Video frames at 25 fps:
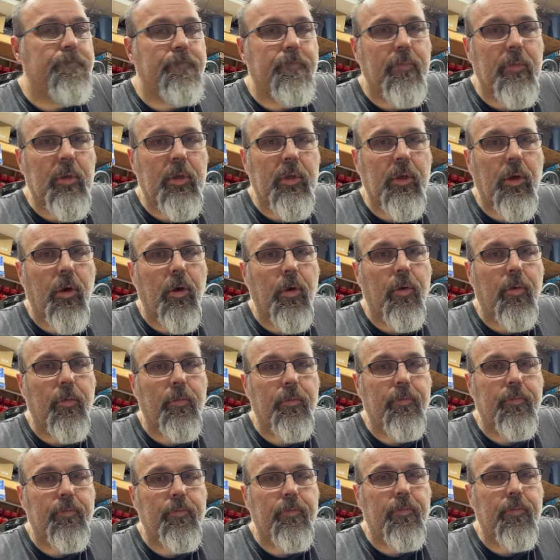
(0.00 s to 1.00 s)
So
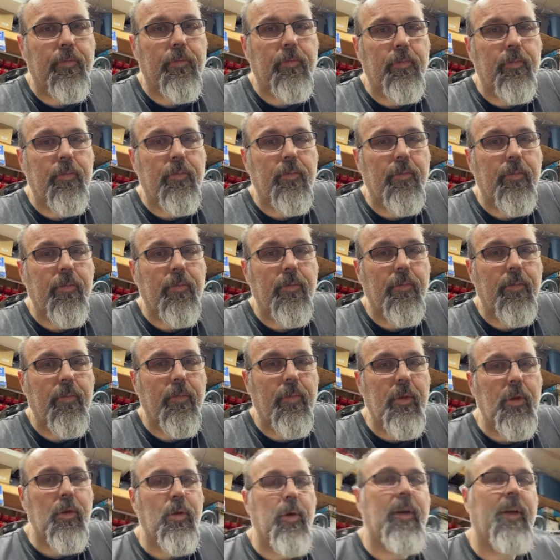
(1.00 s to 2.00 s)

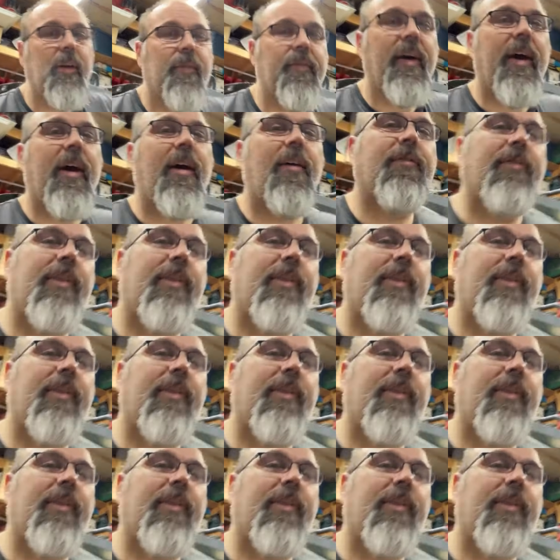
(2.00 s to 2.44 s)
doing the valves